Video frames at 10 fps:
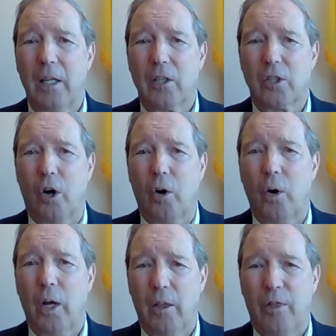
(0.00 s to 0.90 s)

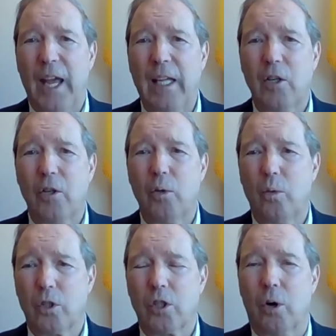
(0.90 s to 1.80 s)
So thank
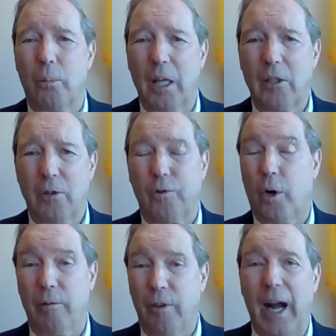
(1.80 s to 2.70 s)
you so much
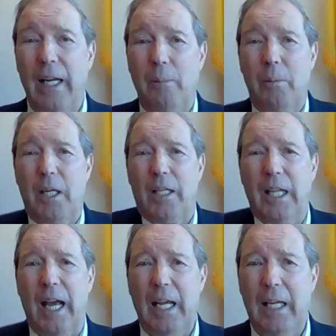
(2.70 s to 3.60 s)
for inviting me
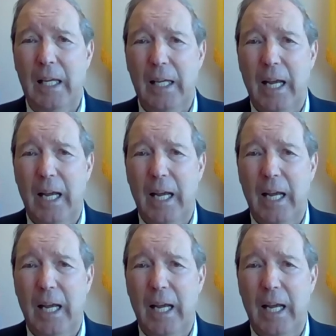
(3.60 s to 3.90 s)
today.